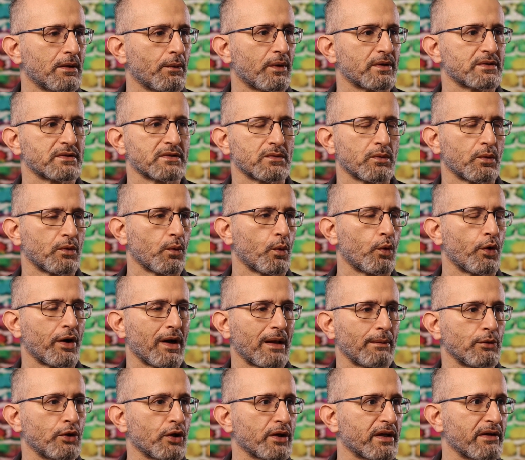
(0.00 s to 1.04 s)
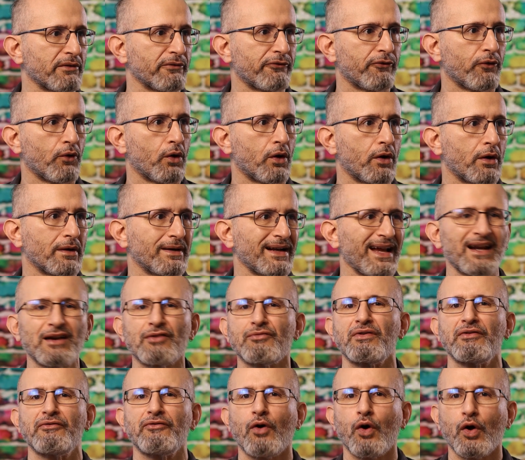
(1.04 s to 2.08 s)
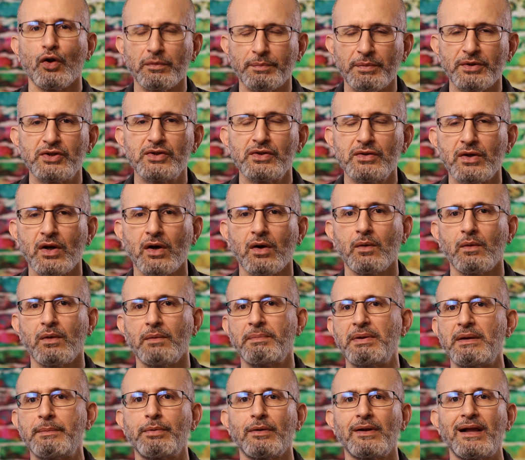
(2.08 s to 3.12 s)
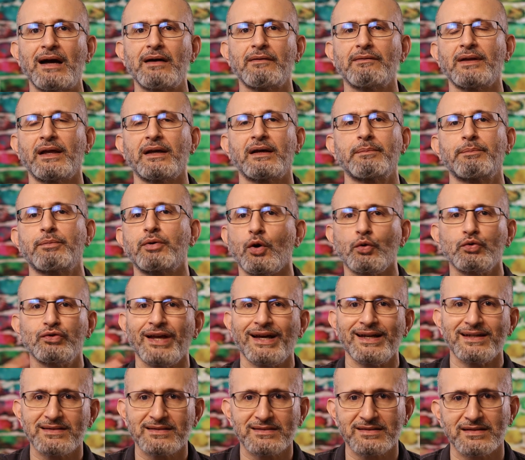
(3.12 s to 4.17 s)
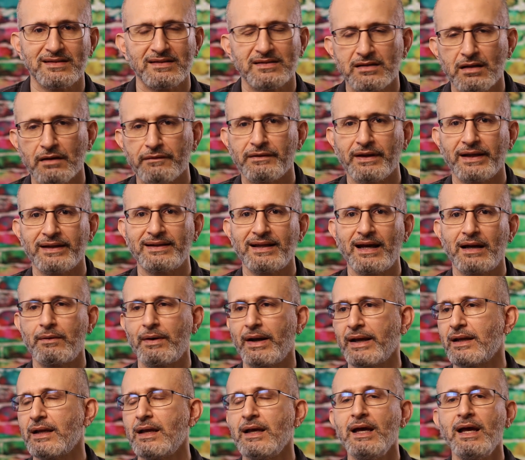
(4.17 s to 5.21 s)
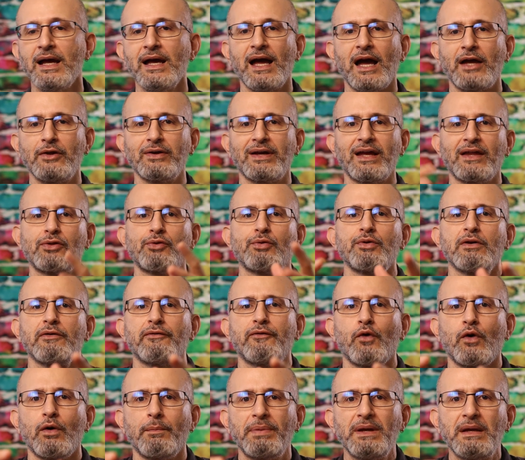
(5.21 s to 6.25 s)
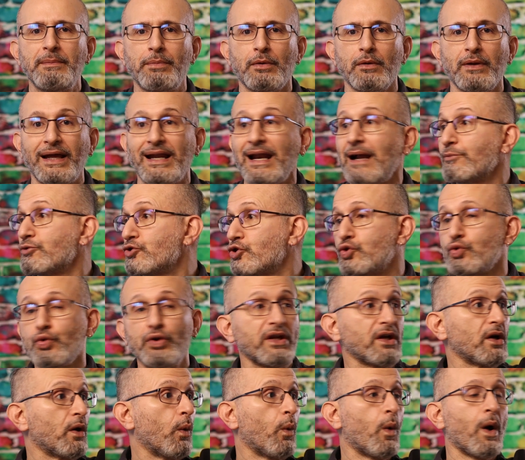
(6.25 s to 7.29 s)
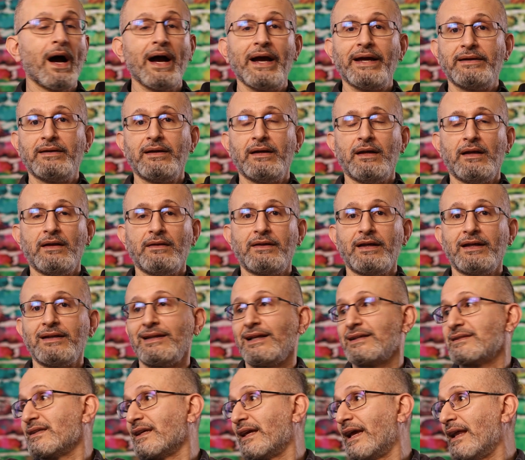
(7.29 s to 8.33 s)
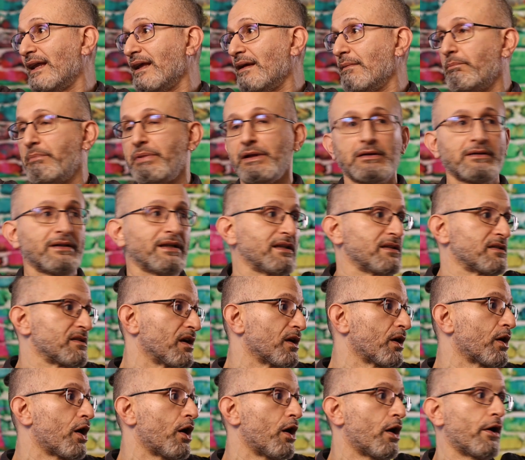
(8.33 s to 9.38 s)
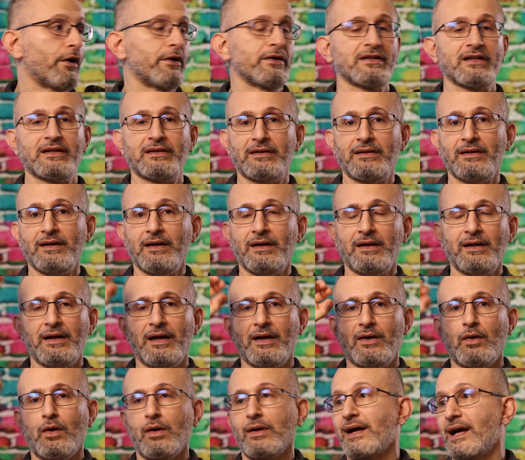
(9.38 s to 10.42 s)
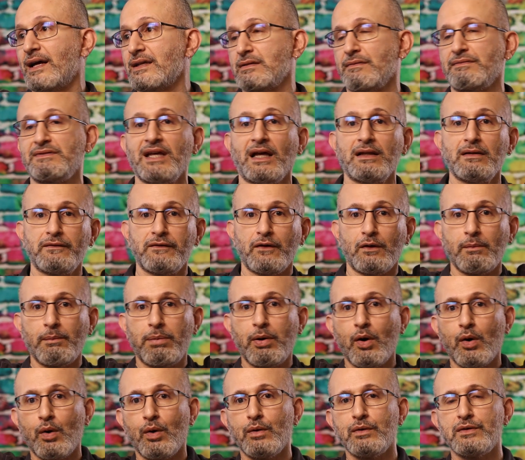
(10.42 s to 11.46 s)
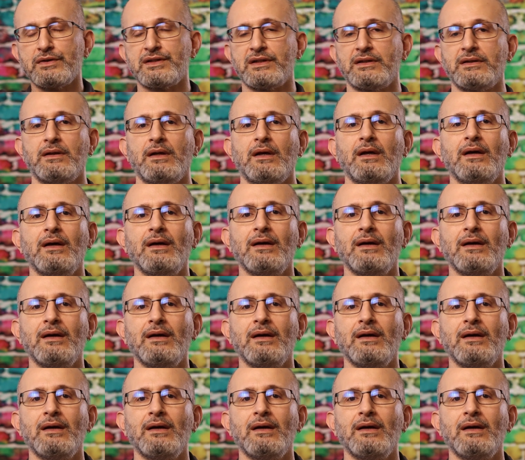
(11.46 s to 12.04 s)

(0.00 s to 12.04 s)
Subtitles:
what's the word I'm looking for? Not a revolt, but when people have like protests and stuff like that, right? And you get 3 or 4 people, and I'm shooting a wide thing that's getting buildings and cars and all kinds of telephone poles, and